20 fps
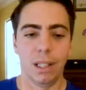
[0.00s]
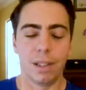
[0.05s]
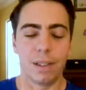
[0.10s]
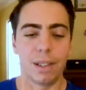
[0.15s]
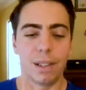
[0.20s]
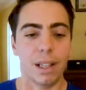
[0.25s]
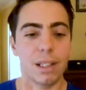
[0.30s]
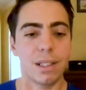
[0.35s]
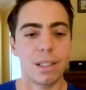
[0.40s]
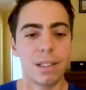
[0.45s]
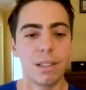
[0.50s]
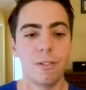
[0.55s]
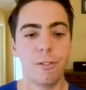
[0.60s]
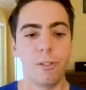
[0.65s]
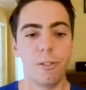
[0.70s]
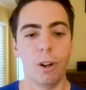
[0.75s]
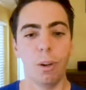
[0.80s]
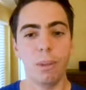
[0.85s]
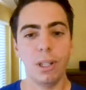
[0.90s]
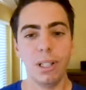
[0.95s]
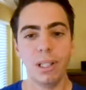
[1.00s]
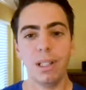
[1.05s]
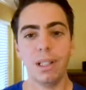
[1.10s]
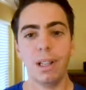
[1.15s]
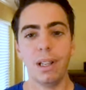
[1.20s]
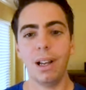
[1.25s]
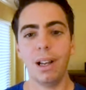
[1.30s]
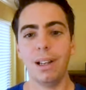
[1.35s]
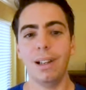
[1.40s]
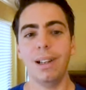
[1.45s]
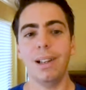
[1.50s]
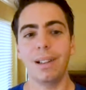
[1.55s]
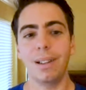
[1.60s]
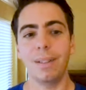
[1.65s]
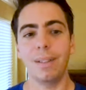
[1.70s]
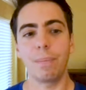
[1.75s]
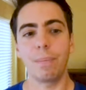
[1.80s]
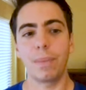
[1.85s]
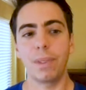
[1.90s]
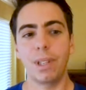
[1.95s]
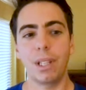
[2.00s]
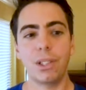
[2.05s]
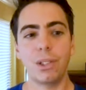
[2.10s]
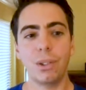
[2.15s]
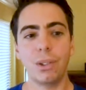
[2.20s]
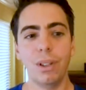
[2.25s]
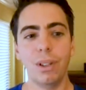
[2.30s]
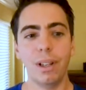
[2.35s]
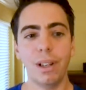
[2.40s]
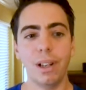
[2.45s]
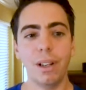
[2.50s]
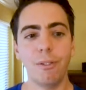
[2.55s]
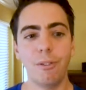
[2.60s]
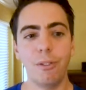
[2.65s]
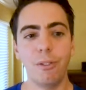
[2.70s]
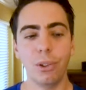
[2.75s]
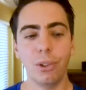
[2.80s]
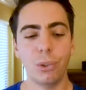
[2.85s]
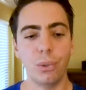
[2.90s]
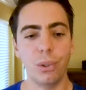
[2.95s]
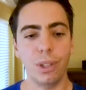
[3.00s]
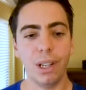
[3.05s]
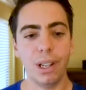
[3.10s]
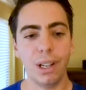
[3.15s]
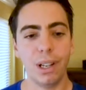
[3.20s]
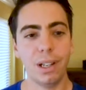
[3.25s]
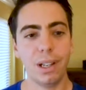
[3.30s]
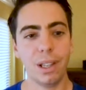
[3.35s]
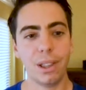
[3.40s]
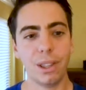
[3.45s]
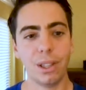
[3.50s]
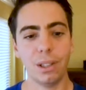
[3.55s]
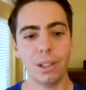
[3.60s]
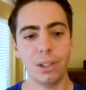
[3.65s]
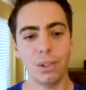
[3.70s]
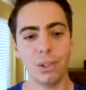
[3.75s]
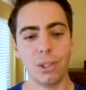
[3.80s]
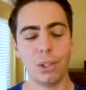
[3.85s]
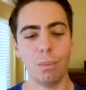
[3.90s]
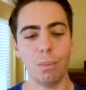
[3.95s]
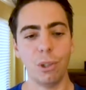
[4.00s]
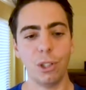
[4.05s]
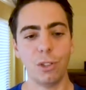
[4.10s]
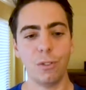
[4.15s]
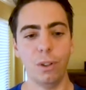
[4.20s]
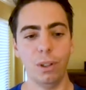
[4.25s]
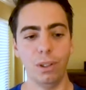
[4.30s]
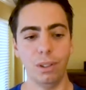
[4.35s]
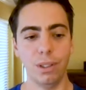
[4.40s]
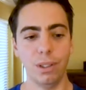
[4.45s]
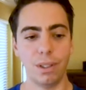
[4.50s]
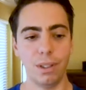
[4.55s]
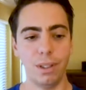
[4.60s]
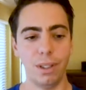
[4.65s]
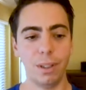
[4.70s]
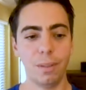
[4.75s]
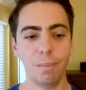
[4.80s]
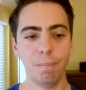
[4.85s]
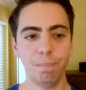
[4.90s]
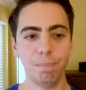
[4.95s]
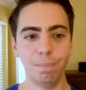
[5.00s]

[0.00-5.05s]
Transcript: That's it for me. That's all I have for today. Thank you so much for listening.